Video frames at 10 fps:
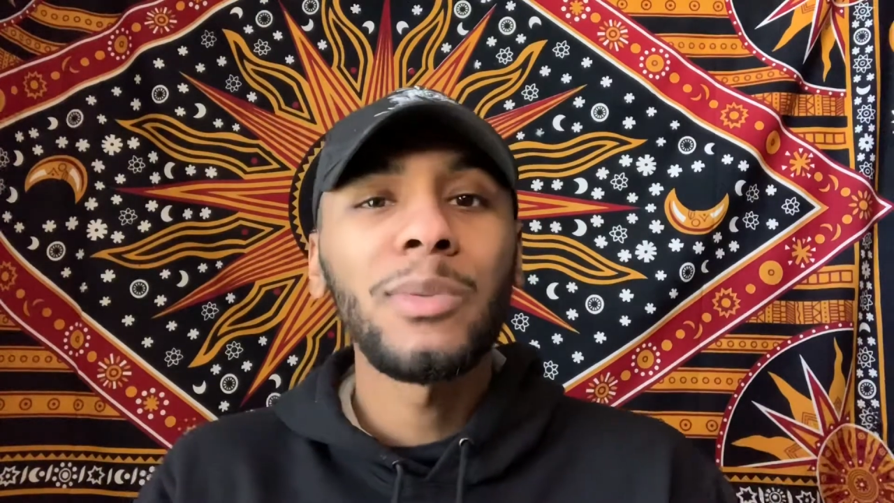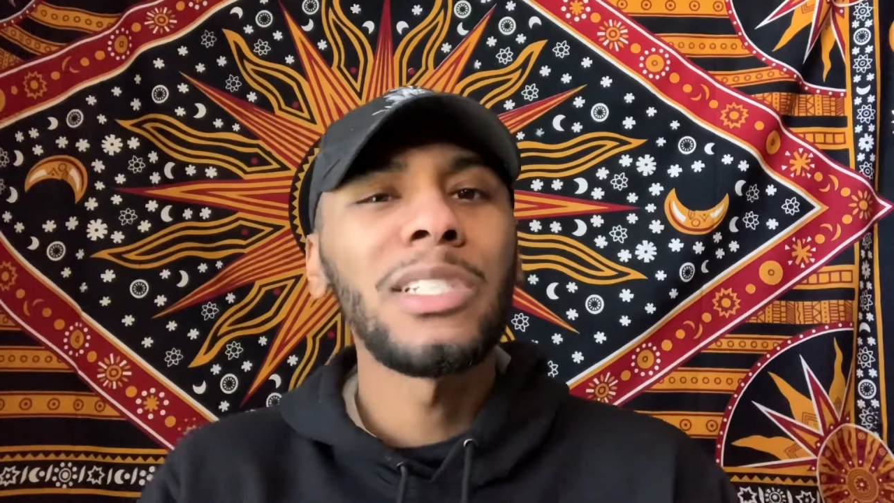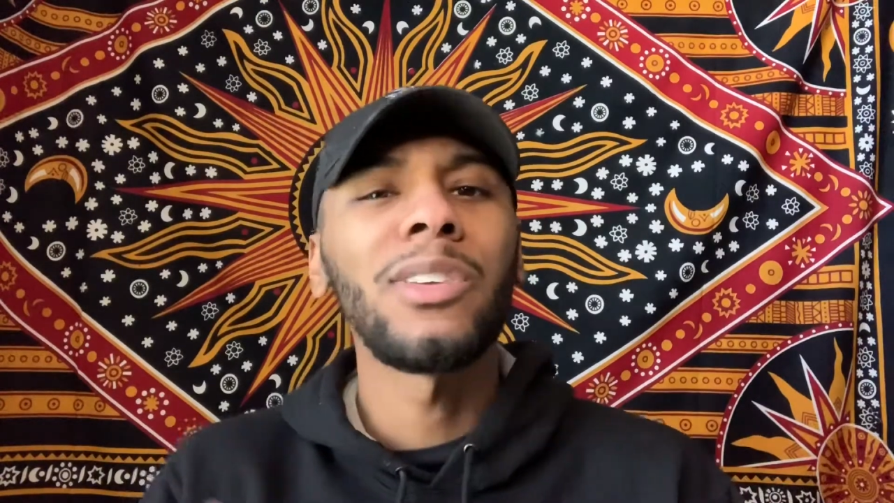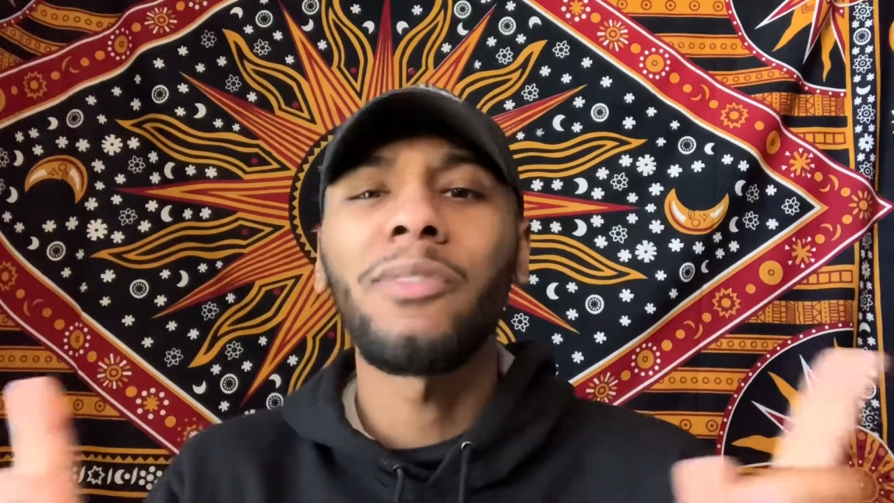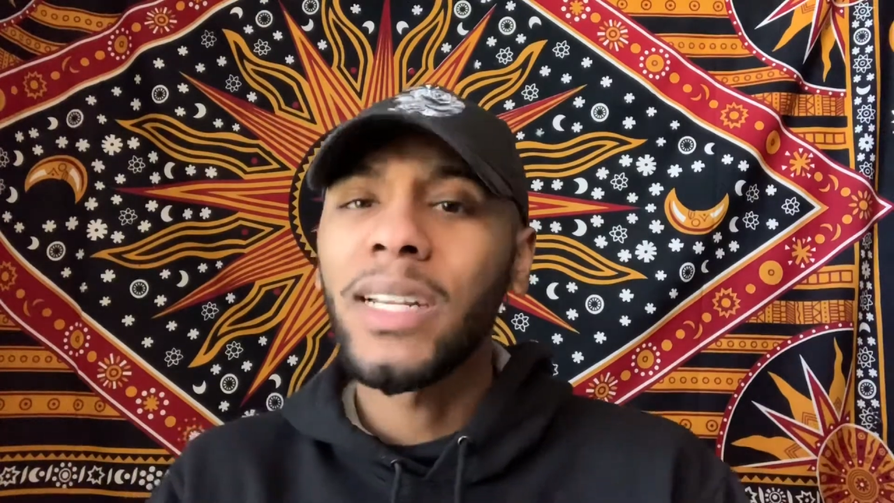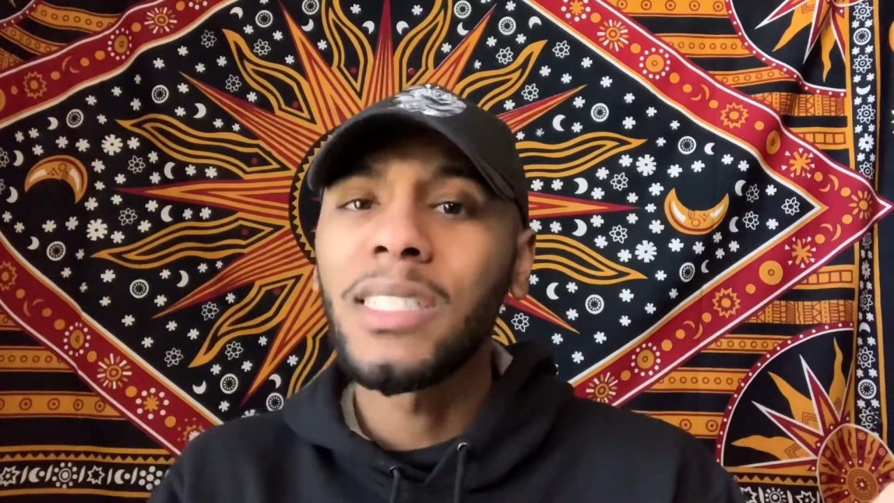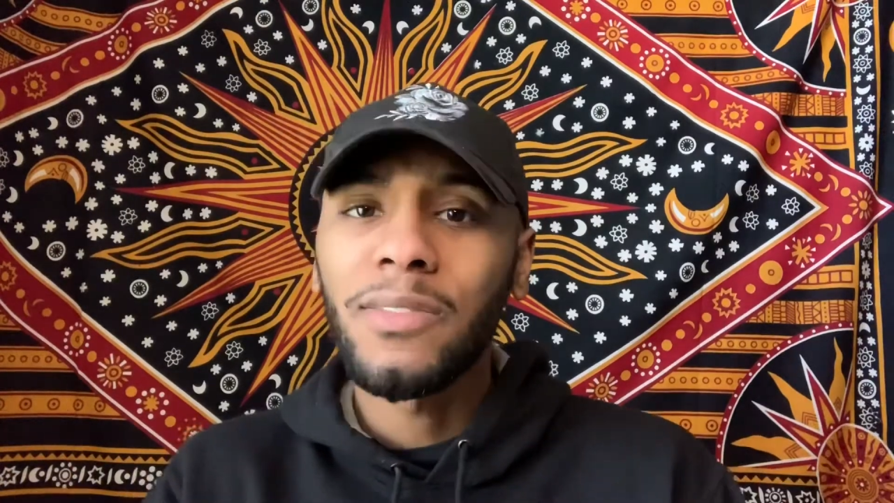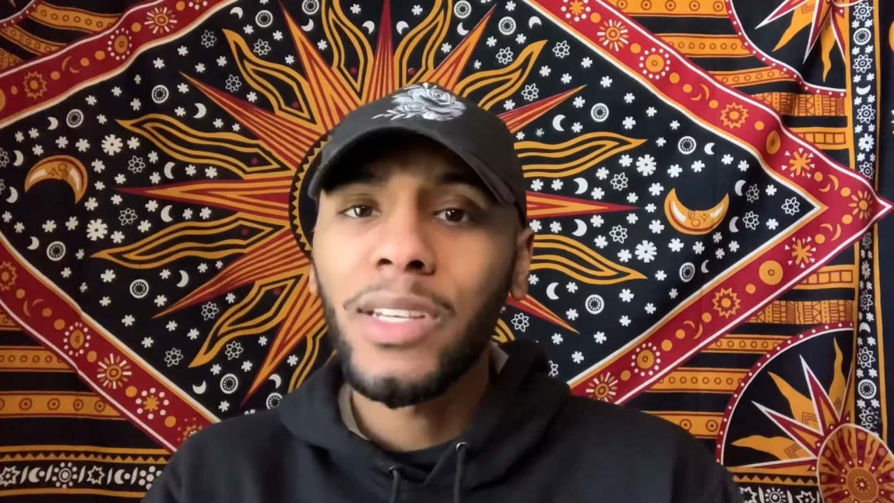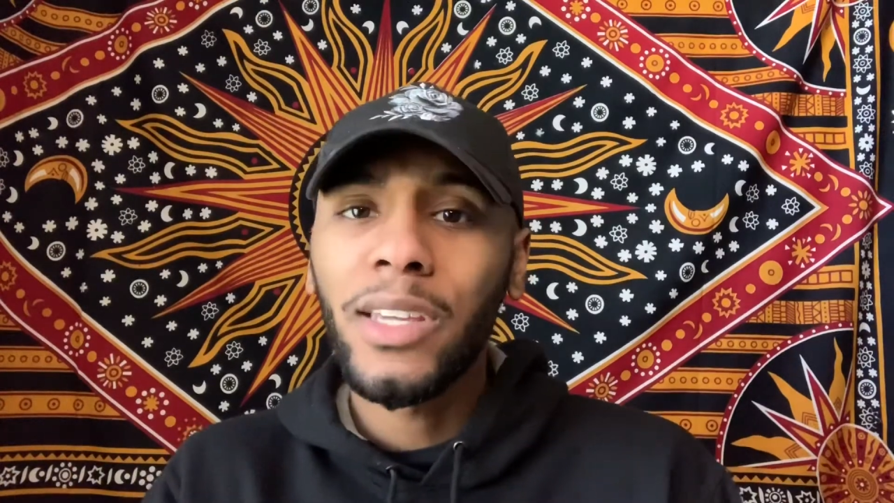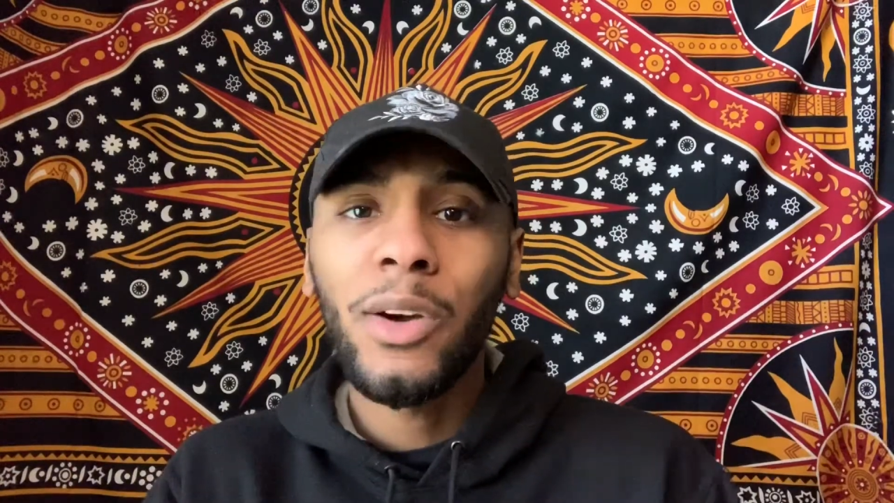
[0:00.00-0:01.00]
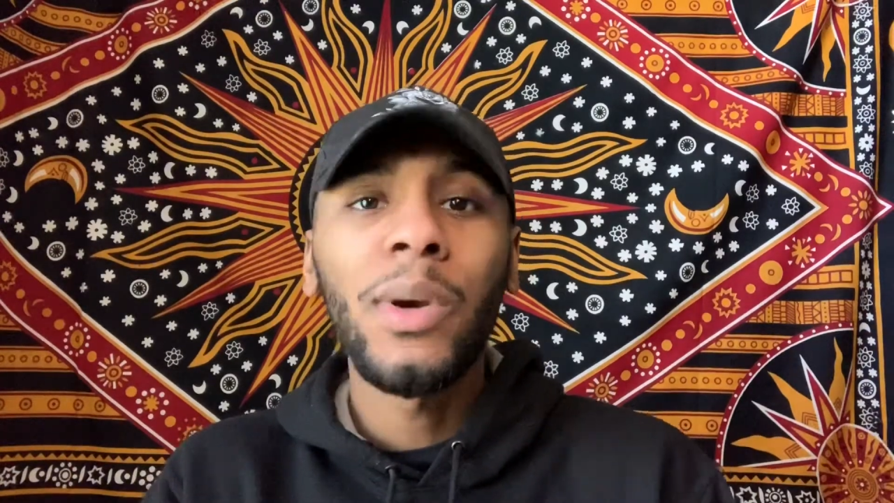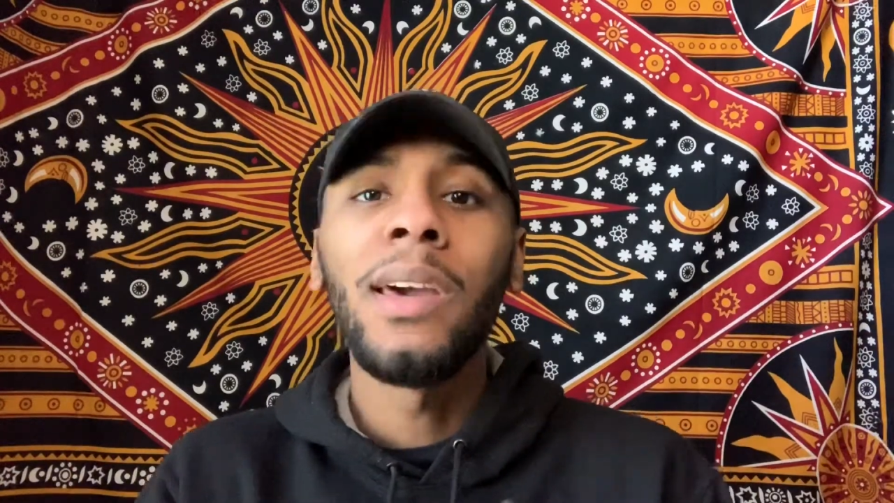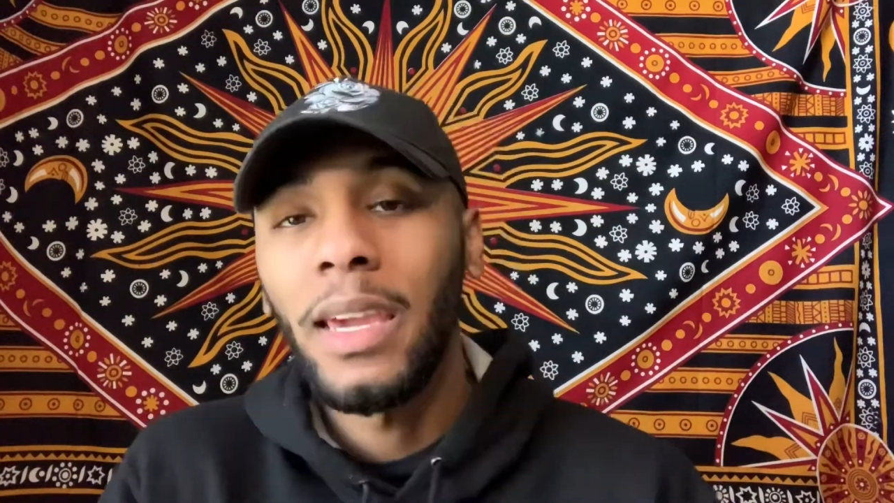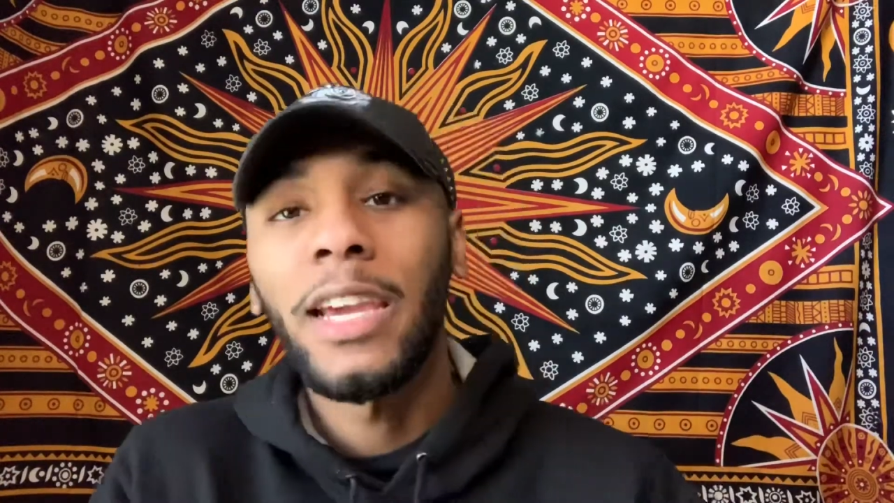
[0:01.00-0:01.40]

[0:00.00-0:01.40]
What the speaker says: We're just gonna get right into this video.